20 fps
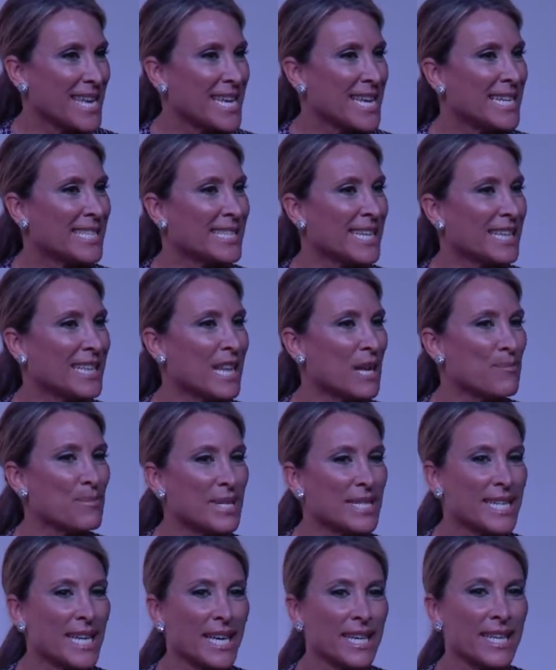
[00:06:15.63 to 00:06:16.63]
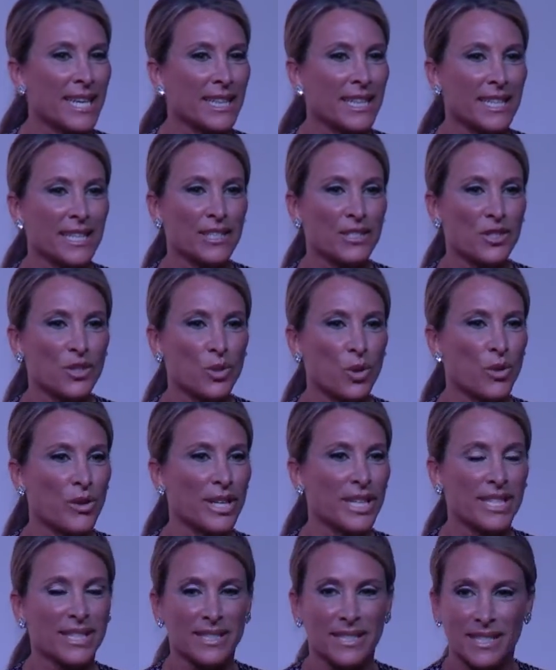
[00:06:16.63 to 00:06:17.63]
He said, let me tell you a little
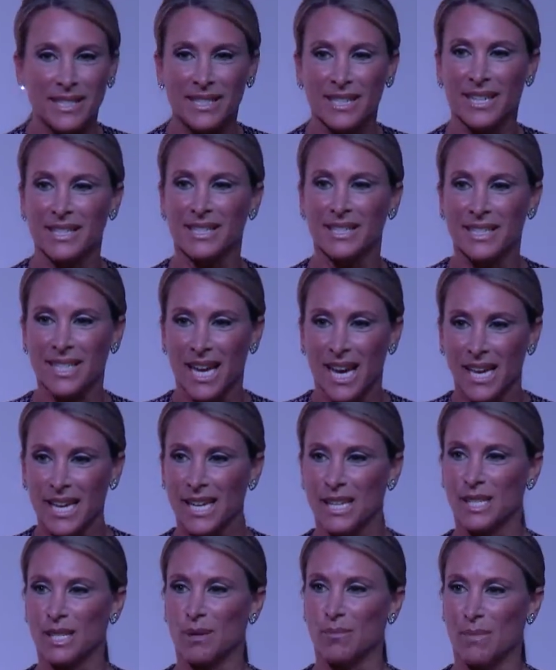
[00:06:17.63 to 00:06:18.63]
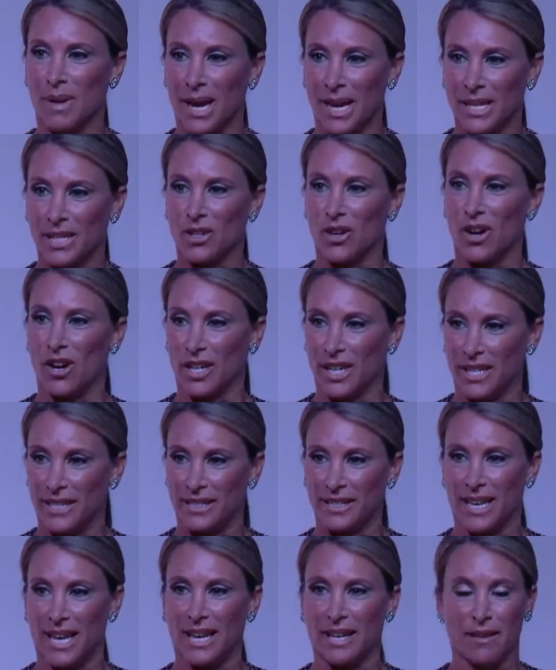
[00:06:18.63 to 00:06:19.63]
story, because this doesn't tie into my talk, he
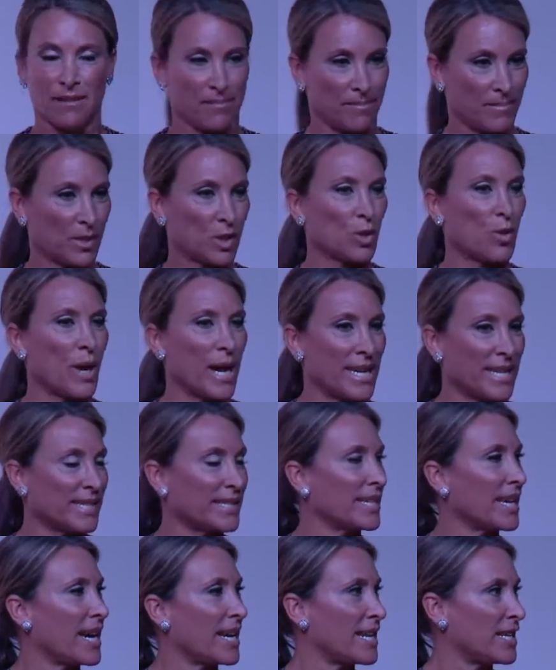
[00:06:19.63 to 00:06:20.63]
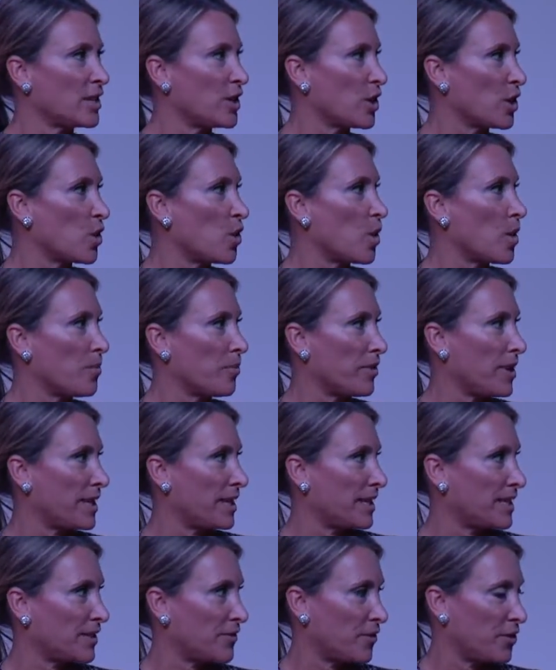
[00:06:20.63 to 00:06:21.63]
said. So I decided to
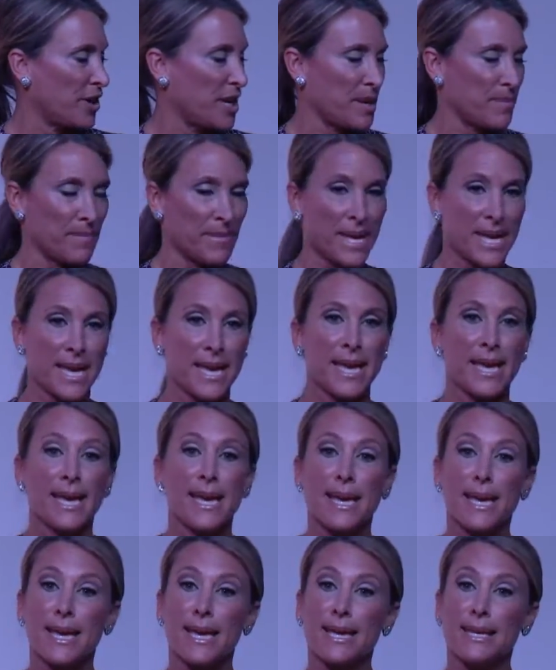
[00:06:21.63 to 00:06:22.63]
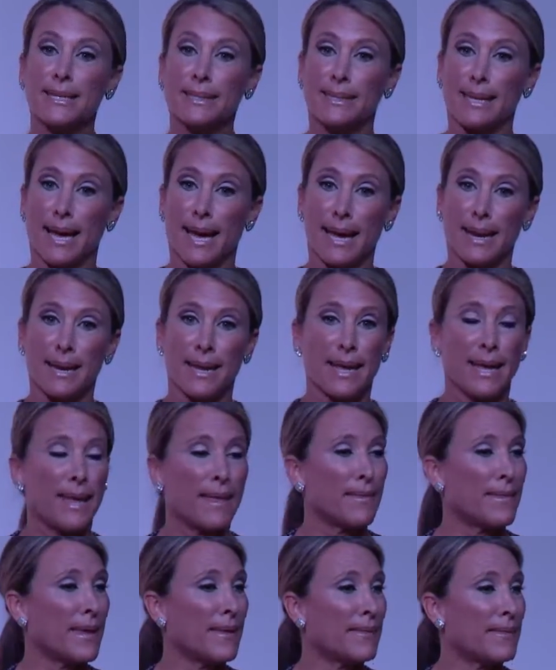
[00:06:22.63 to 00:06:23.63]
incorporate this for him. He said
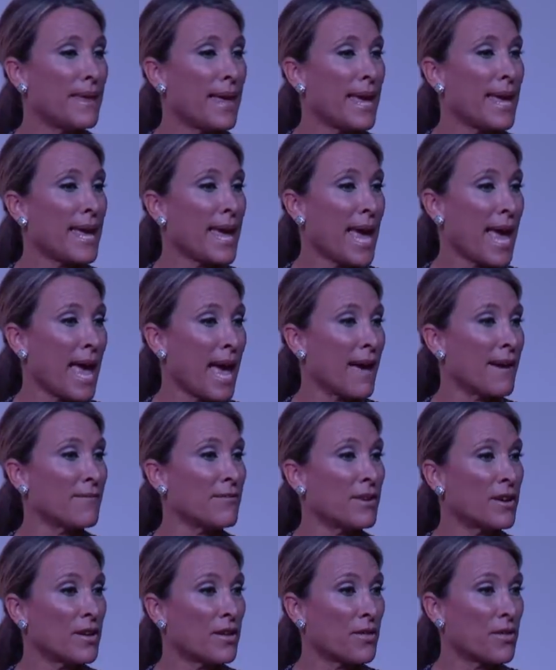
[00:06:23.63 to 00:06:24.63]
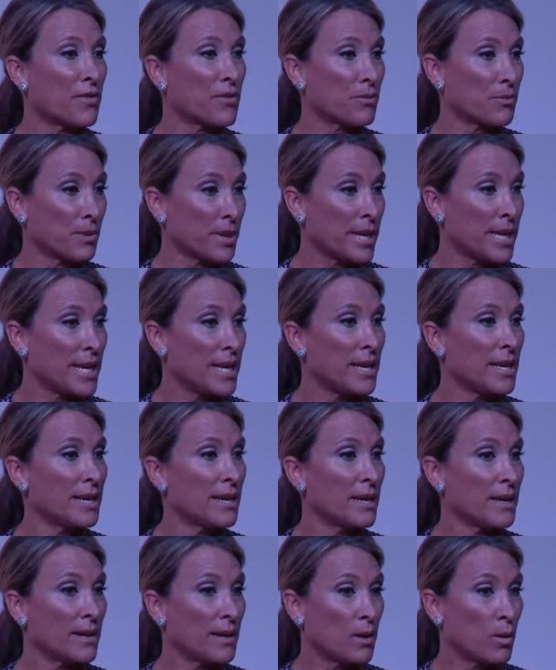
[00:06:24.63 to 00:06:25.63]
that they have 3
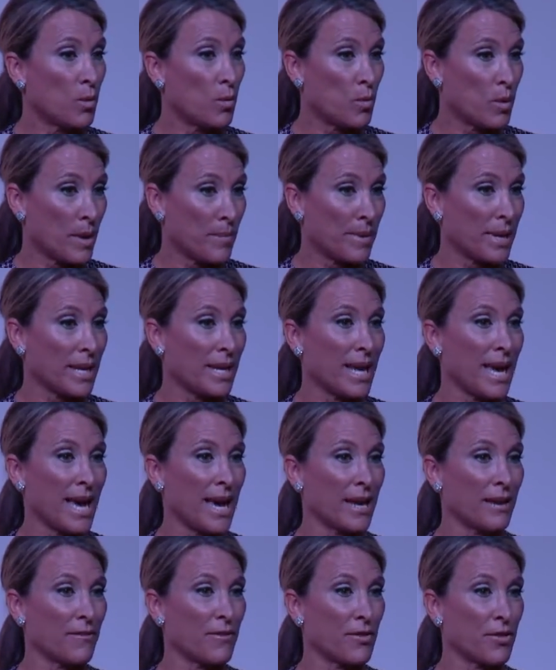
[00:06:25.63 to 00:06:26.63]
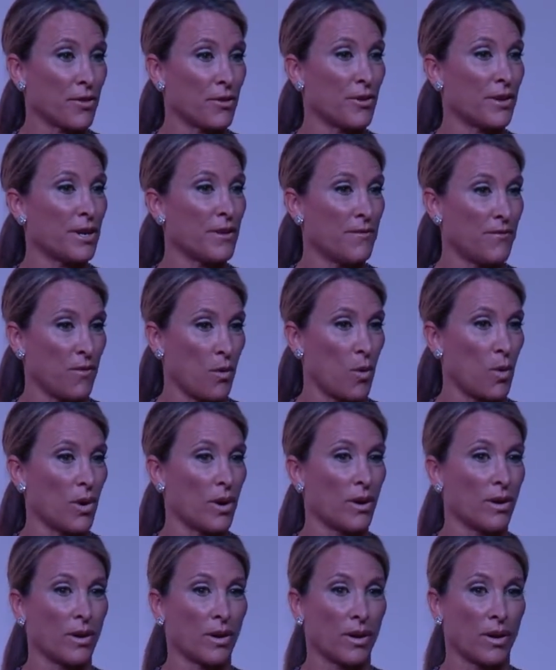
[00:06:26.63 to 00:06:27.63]
women out of
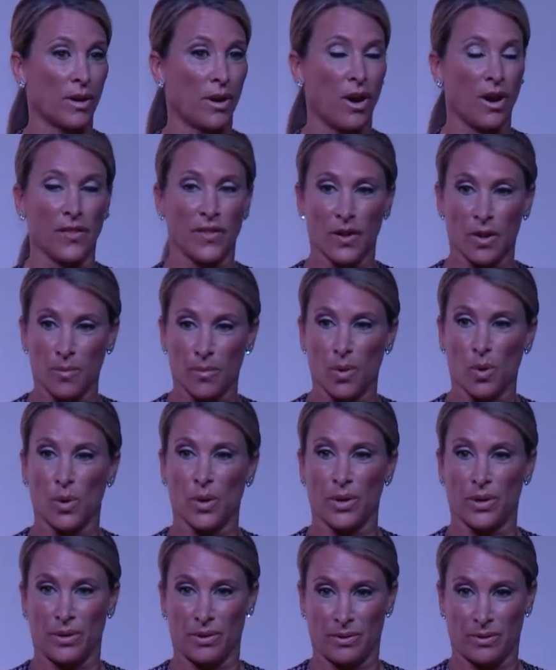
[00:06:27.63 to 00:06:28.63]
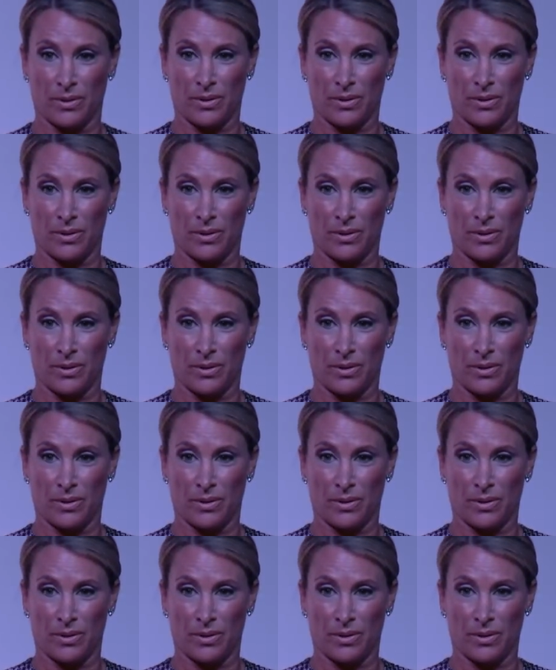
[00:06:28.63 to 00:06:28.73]
34 on their board.